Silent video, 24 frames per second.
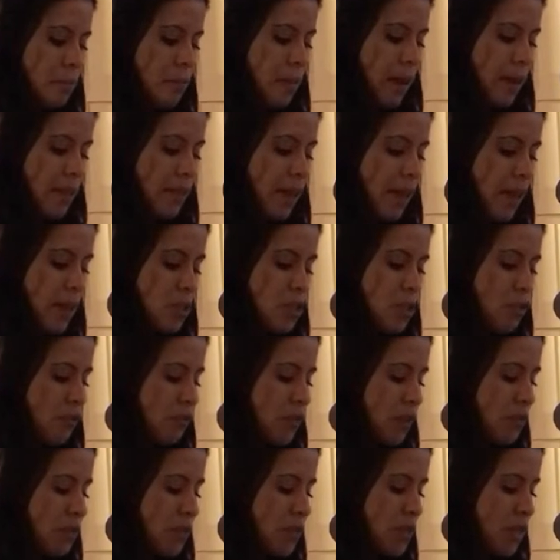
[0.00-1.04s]
By the age of
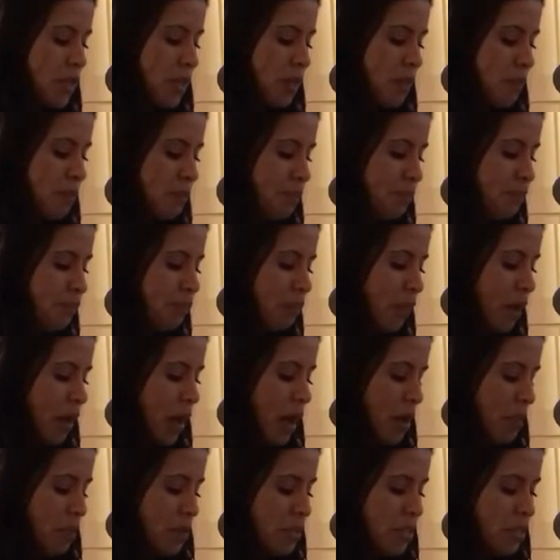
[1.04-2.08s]
15,
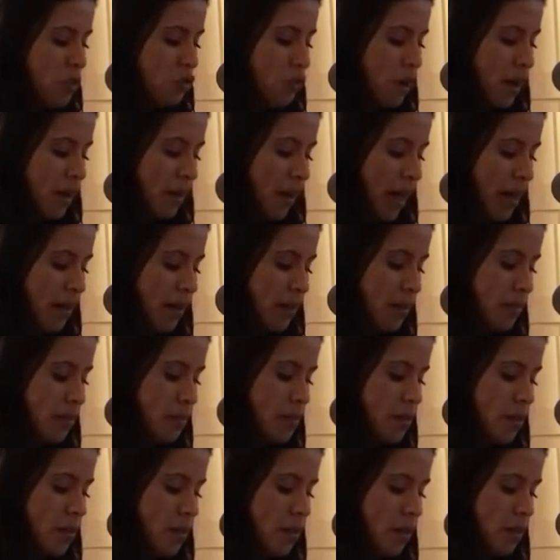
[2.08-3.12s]
I was a drug addict.
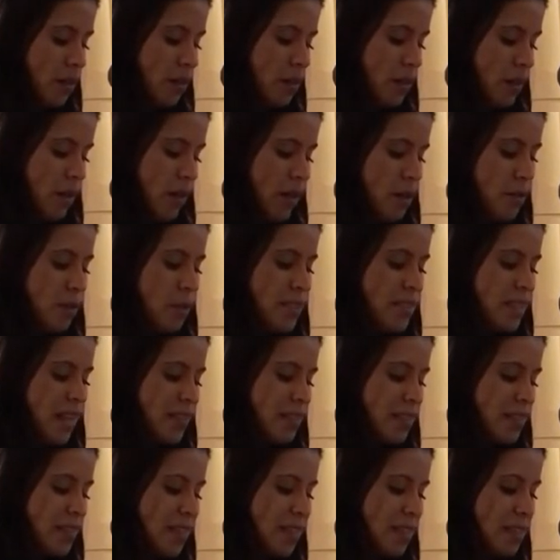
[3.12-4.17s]
It was
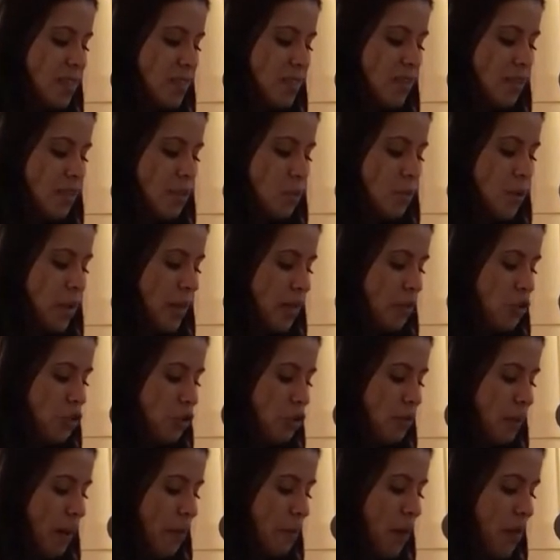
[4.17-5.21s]
at 16 when I
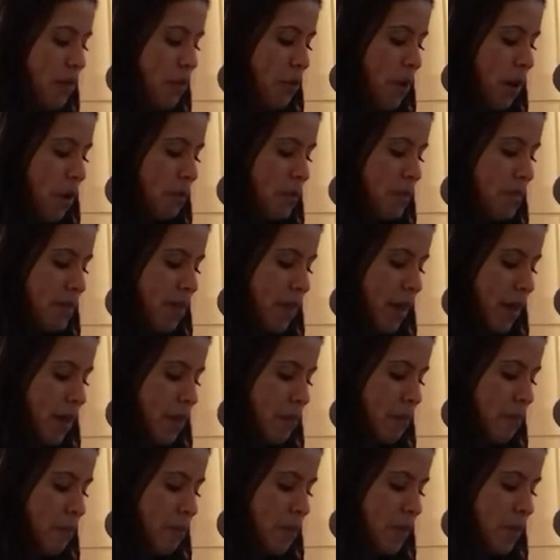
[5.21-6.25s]
told my mother I was
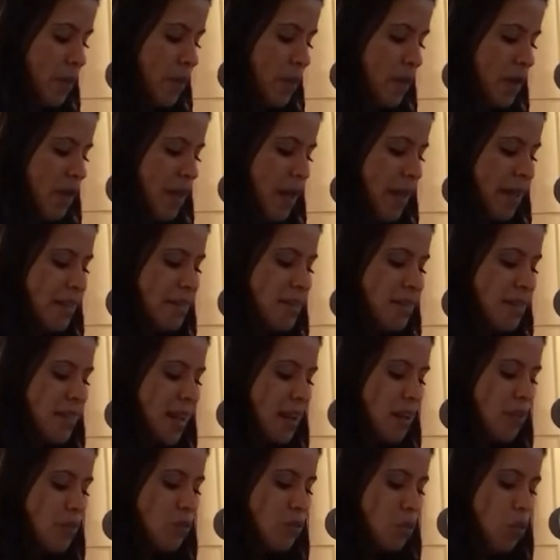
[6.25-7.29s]
gay.
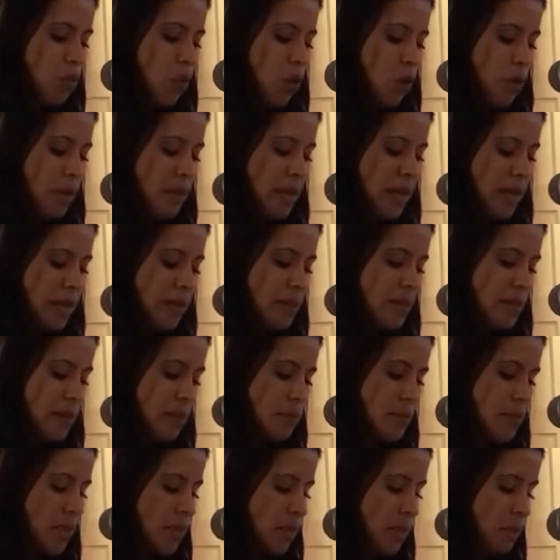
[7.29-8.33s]
Instead of the warm and
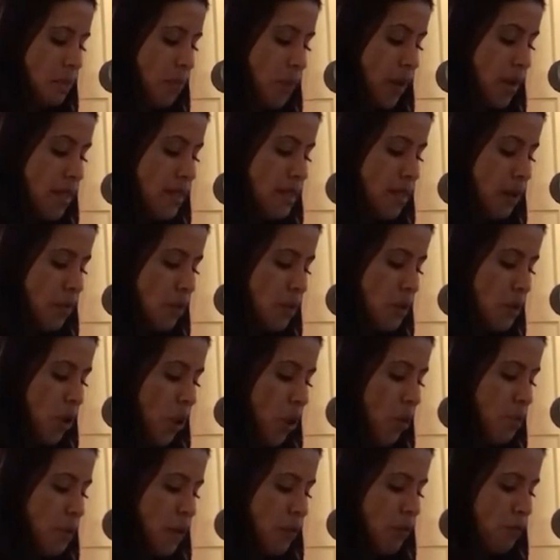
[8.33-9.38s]
accepting embrace I was
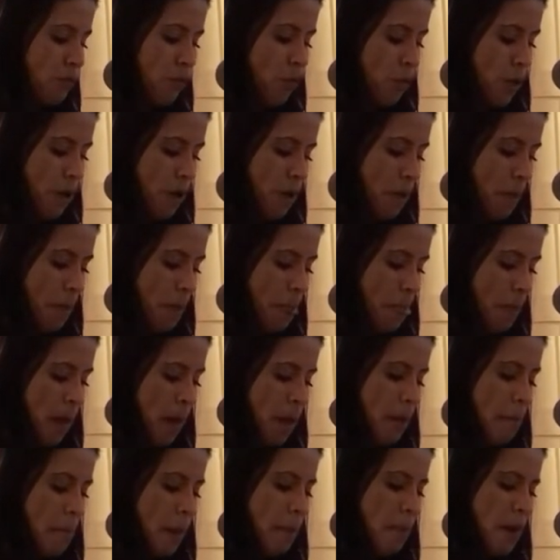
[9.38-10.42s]
hoping for,
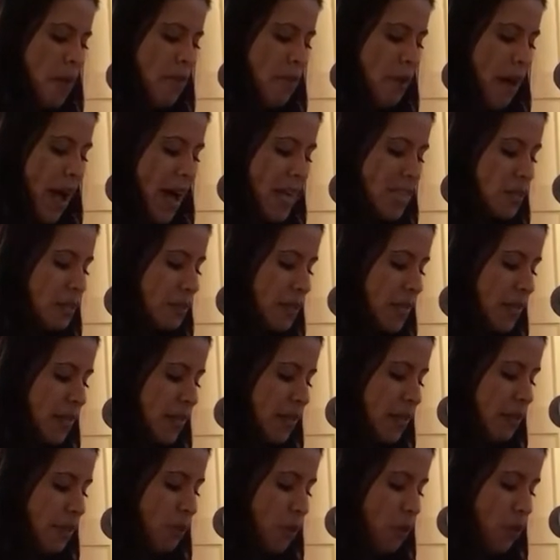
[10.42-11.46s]
my mother asked me to
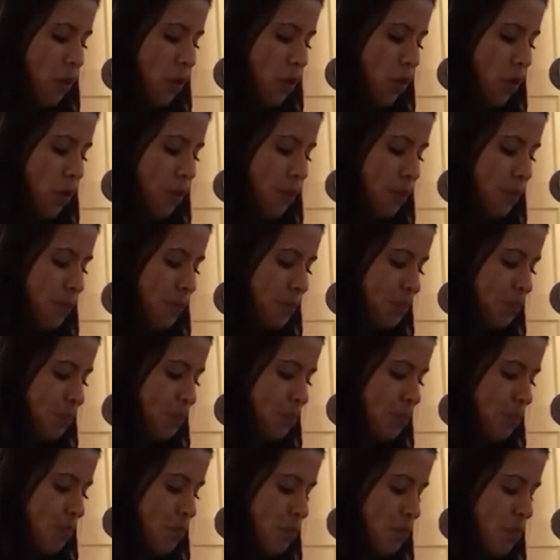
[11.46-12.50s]
leave her home.
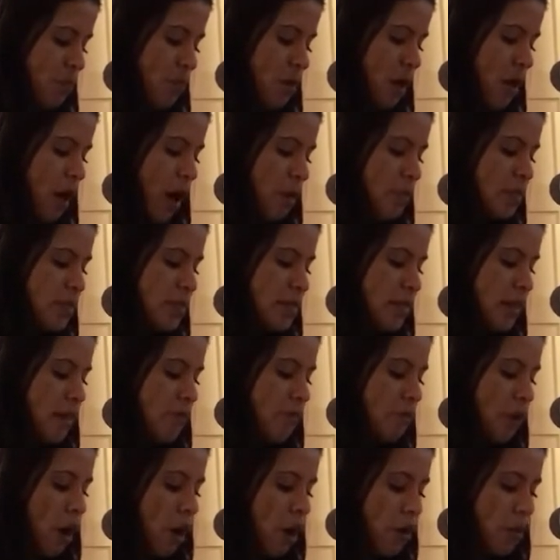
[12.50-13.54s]
I was
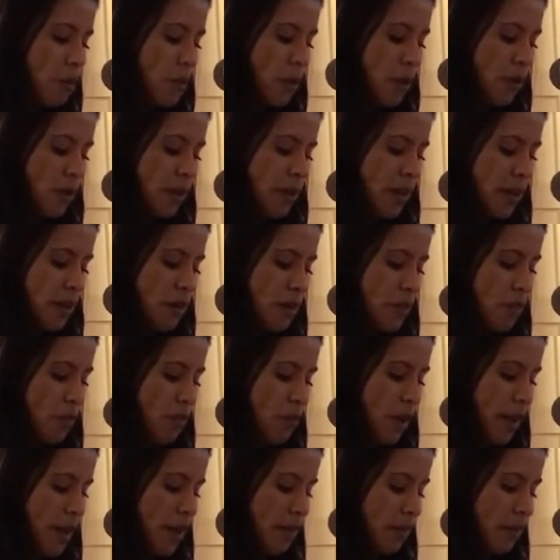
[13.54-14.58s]
left heartbroken and
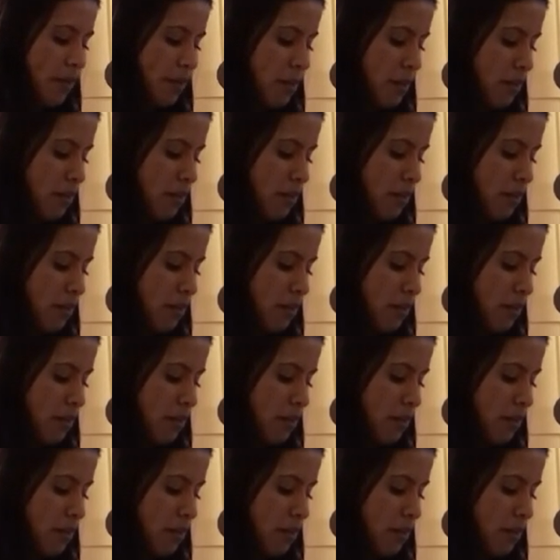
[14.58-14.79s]
afraid.